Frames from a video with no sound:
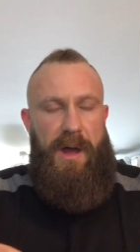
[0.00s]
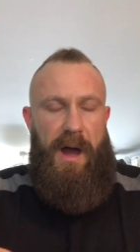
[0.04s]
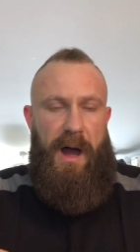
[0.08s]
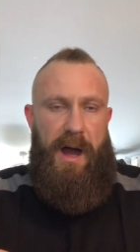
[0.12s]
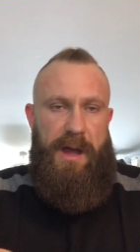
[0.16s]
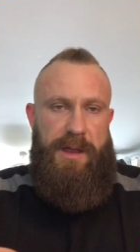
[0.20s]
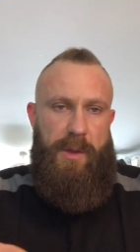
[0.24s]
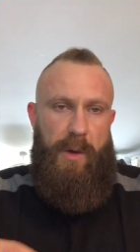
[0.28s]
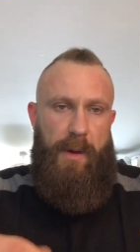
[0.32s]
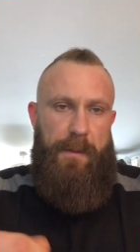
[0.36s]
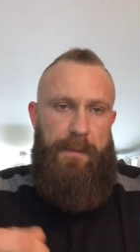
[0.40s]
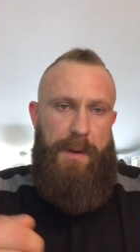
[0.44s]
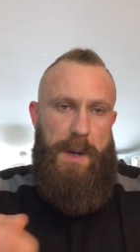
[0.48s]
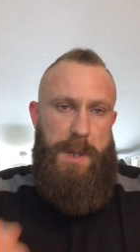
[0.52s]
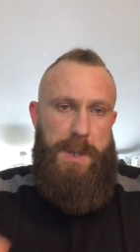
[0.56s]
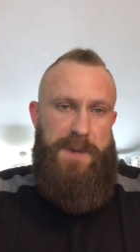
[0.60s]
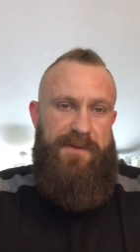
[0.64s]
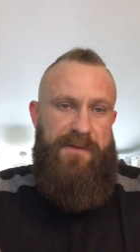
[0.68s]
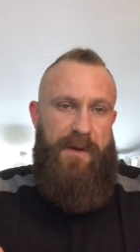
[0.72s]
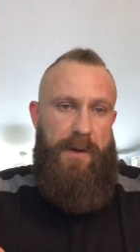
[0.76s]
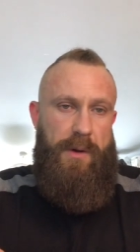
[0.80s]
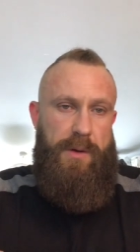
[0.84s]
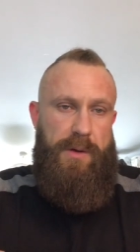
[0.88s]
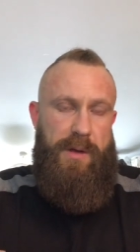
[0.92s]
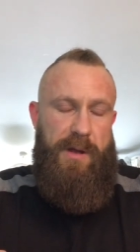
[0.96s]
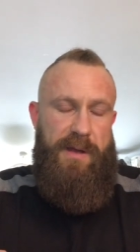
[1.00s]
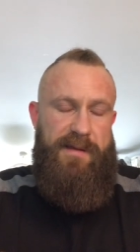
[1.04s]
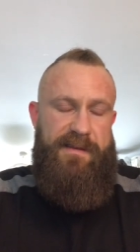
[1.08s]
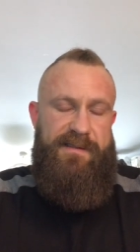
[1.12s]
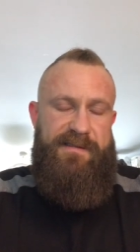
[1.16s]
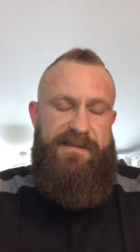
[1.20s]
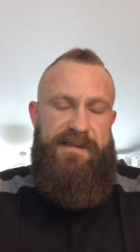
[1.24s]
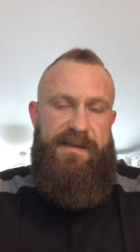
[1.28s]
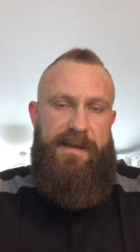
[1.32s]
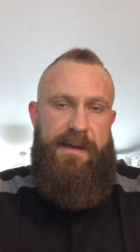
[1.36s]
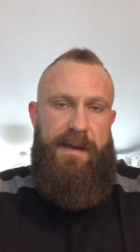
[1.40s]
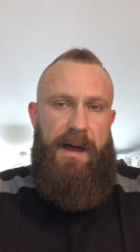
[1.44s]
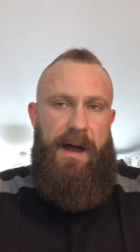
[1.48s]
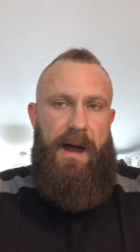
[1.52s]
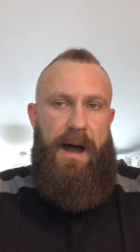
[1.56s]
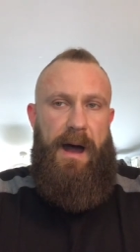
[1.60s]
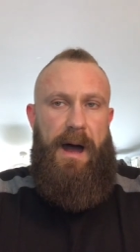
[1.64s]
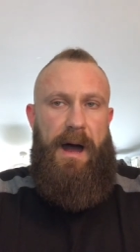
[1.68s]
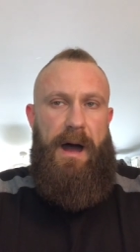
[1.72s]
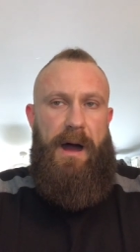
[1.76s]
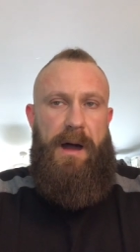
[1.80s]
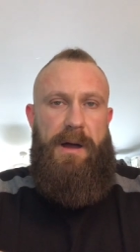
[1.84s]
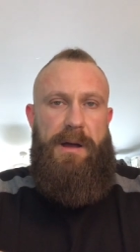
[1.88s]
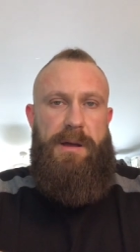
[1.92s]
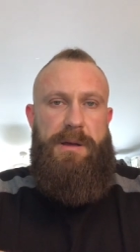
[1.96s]
I do a push focused
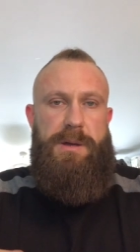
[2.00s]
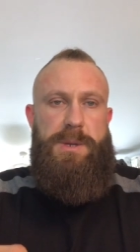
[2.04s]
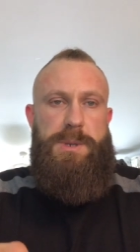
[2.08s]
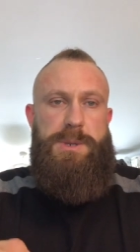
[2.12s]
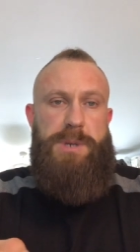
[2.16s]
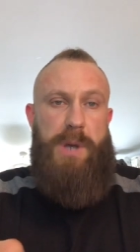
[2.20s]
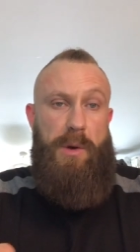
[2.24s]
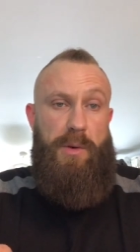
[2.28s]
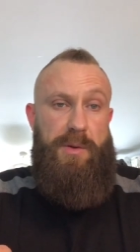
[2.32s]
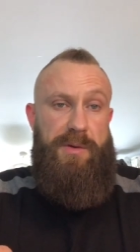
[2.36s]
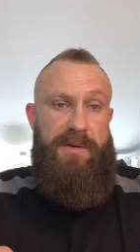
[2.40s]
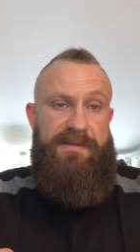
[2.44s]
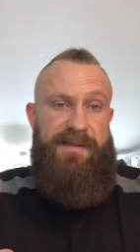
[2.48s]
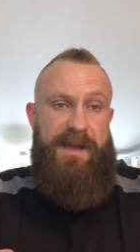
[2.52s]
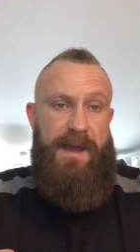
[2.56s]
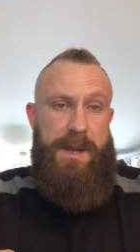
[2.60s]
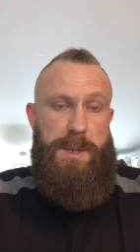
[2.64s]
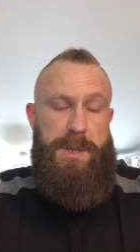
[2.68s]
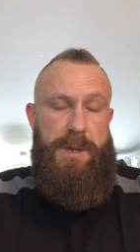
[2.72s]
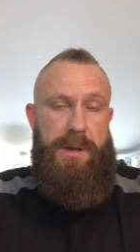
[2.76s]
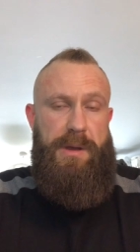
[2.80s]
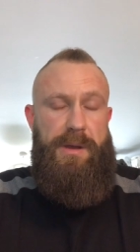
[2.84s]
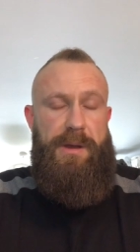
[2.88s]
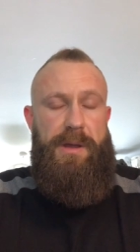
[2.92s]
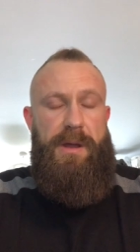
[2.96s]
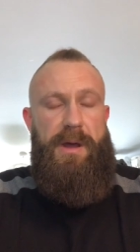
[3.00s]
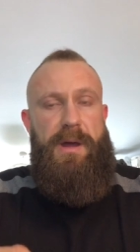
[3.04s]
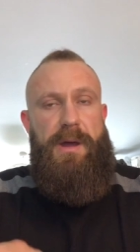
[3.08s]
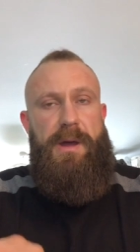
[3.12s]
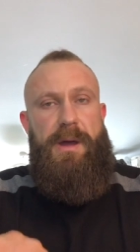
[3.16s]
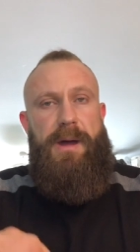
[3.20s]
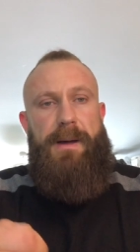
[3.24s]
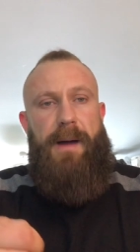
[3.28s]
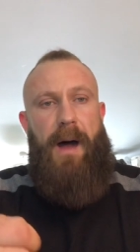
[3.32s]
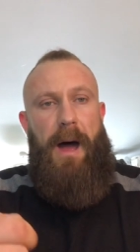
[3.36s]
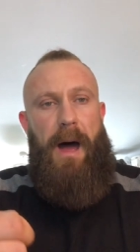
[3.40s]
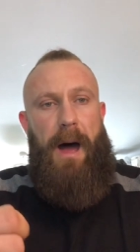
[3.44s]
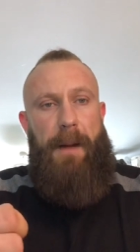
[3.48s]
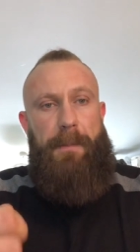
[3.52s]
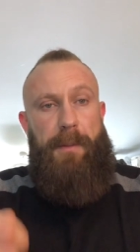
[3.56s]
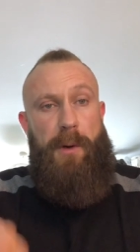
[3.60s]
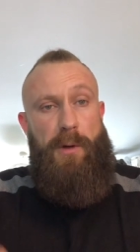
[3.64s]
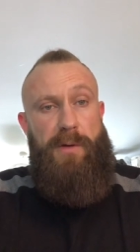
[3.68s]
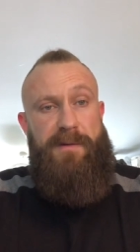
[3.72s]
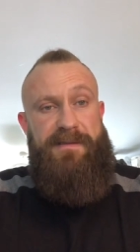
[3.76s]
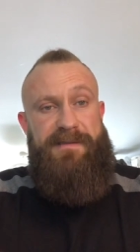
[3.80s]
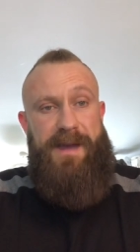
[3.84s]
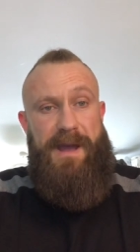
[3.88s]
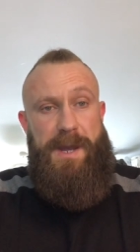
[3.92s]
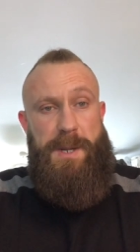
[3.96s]
uh, shoulder session, uh,
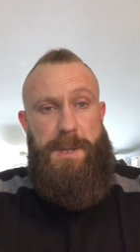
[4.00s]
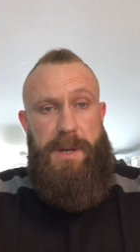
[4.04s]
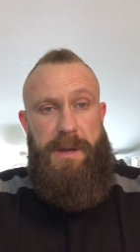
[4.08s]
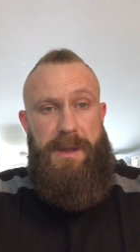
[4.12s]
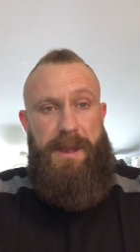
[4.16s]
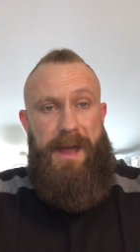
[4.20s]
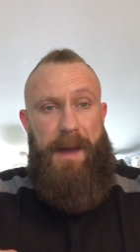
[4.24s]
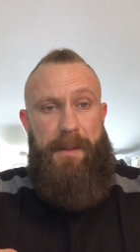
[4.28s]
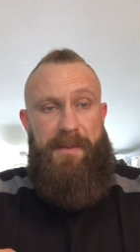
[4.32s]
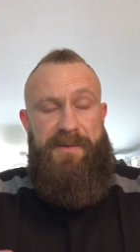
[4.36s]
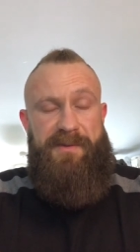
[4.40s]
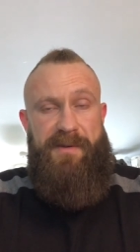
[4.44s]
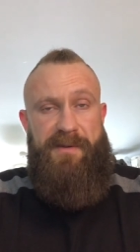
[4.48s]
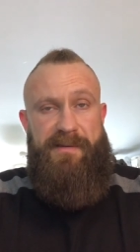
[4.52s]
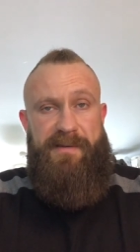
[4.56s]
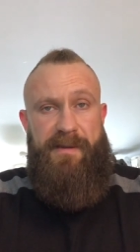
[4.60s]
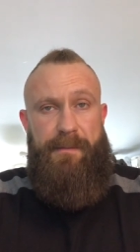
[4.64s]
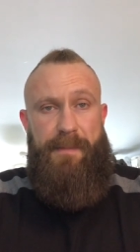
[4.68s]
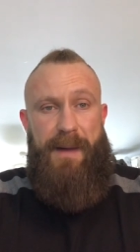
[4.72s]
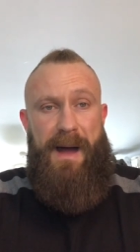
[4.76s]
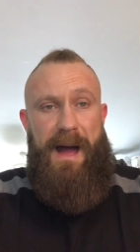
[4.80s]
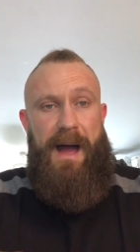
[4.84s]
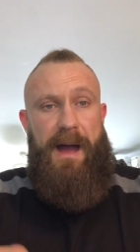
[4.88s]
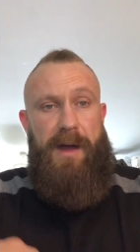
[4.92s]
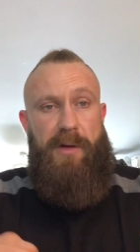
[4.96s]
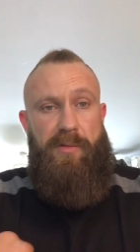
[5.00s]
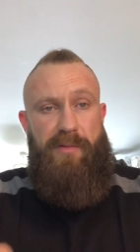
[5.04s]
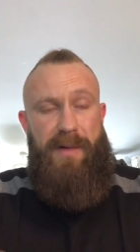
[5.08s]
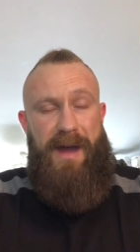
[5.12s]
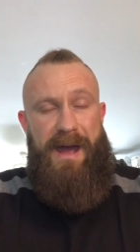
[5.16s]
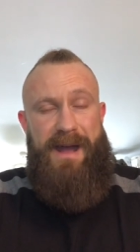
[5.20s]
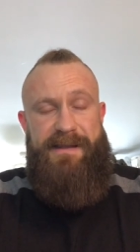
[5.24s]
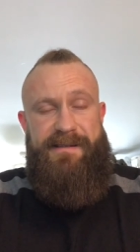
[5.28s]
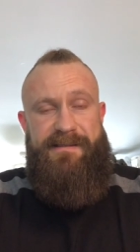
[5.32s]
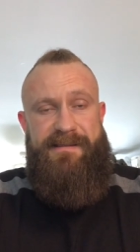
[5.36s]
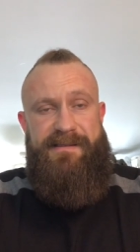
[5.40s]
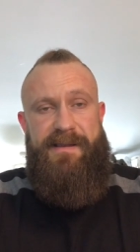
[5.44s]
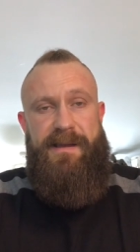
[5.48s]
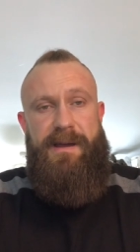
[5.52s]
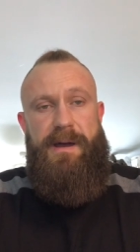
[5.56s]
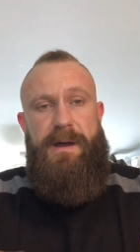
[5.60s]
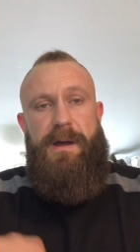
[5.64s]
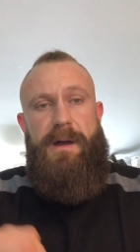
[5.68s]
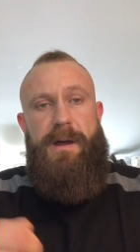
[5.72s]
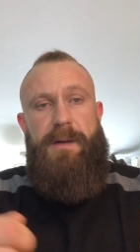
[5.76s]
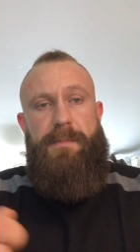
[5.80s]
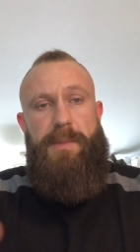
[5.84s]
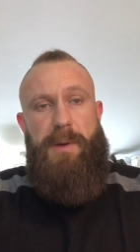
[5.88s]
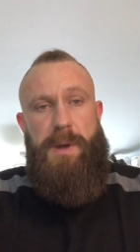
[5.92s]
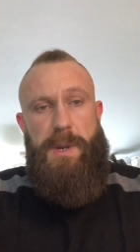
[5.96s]
pull session, hamstrings and back, rest,
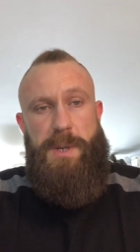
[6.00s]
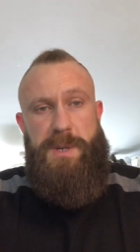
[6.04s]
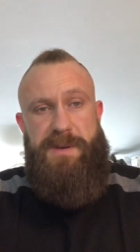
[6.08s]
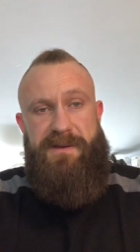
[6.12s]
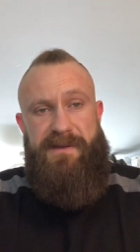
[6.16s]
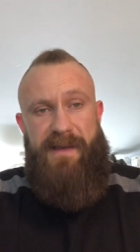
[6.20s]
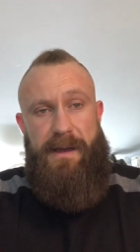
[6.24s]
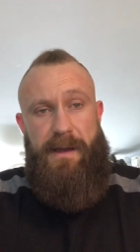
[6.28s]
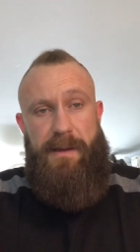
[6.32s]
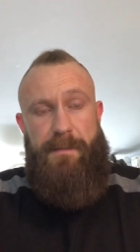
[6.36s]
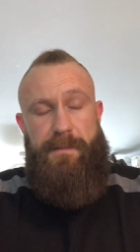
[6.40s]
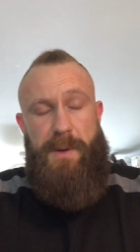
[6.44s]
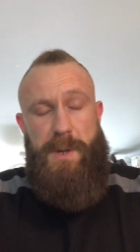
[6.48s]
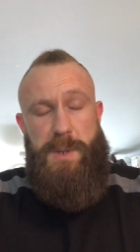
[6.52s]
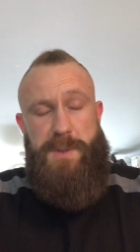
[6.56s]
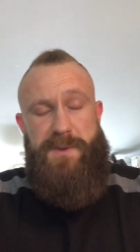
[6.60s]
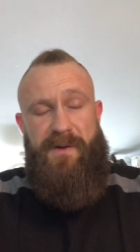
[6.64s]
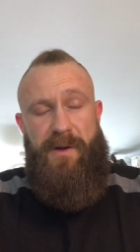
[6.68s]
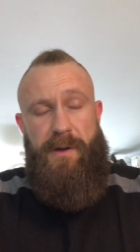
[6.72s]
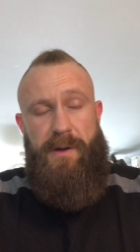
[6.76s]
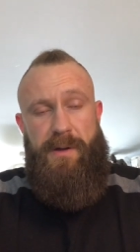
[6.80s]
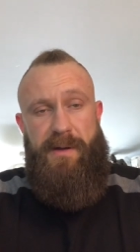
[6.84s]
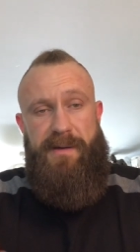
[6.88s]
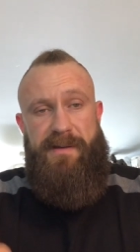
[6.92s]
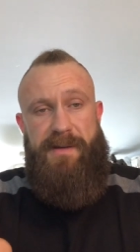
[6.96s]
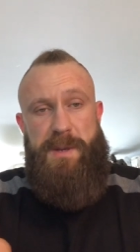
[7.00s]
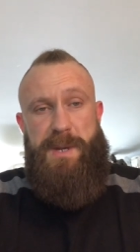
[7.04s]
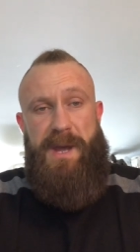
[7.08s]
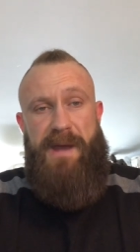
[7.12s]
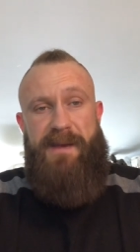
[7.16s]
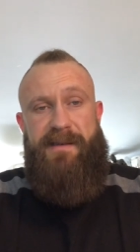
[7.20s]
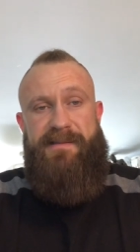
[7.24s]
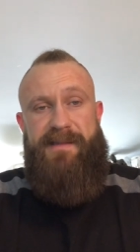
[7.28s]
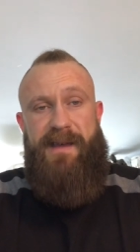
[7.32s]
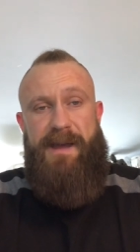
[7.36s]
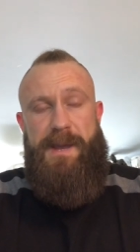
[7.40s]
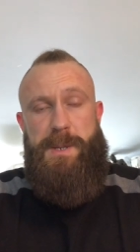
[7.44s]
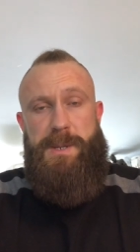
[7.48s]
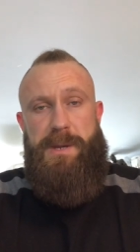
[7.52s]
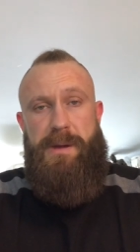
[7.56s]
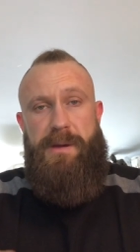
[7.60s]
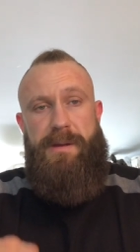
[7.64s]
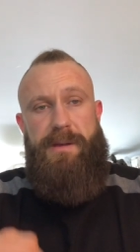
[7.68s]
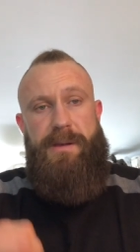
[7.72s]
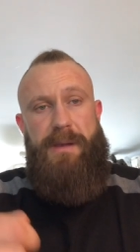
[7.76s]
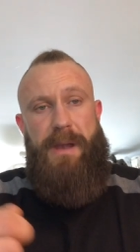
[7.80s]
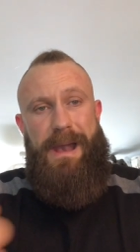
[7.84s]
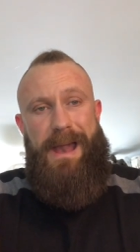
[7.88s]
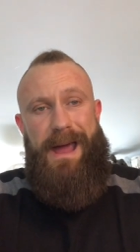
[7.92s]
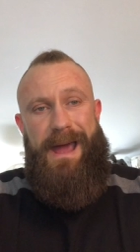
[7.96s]
push set, push focused chest
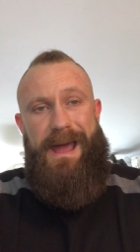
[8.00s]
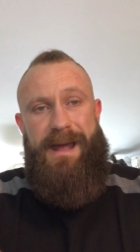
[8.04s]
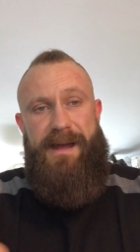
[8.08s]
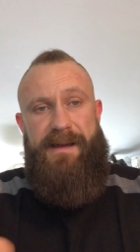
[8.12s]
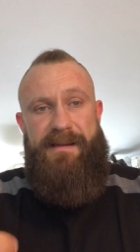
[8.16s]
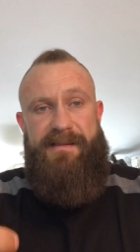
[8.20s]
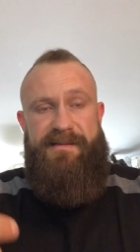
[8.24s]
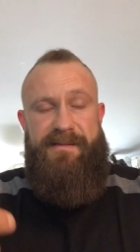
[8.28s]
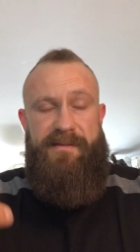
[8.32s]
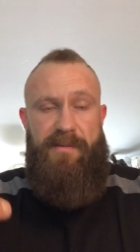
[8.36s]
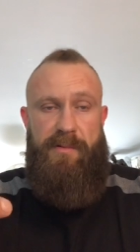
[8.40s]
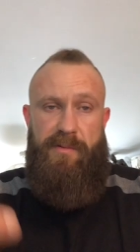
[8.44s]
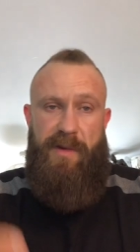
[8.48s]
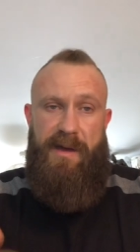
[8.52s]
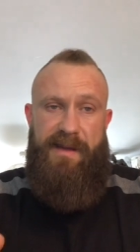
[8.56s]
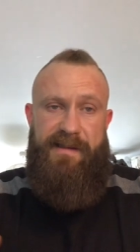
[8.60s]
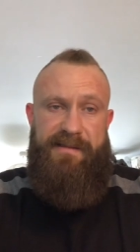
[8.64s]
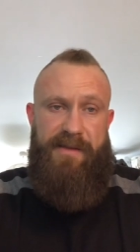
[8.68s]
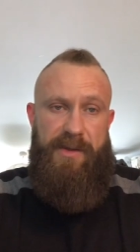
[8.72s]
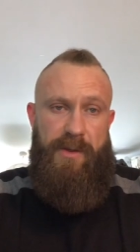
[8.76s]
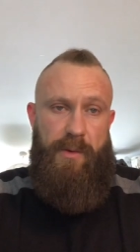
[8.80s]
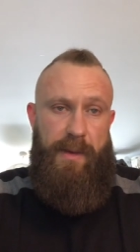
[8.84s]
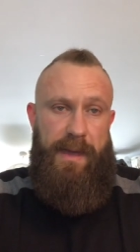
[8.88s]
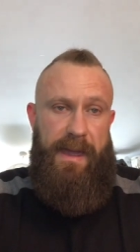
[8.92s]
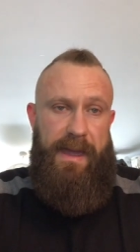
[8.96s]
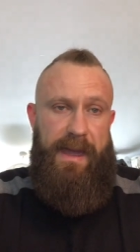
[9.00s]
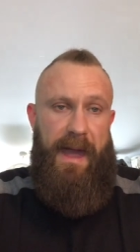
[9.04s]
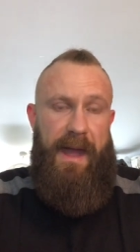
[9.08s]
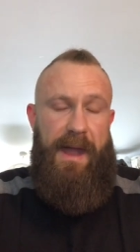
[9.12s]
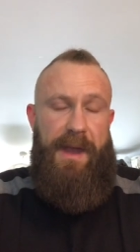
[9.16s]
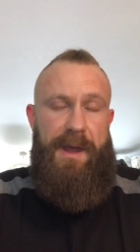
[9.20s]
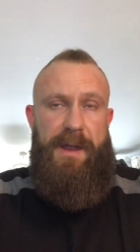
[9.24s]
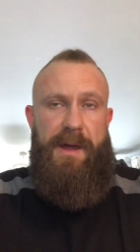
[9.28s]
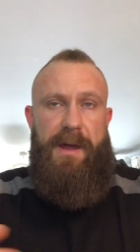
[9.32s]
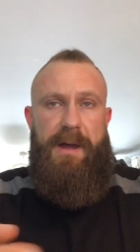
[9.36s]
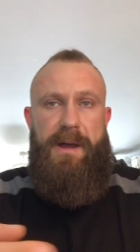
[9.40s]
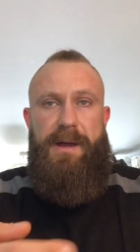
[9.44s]
session, legs, rest of the weekend.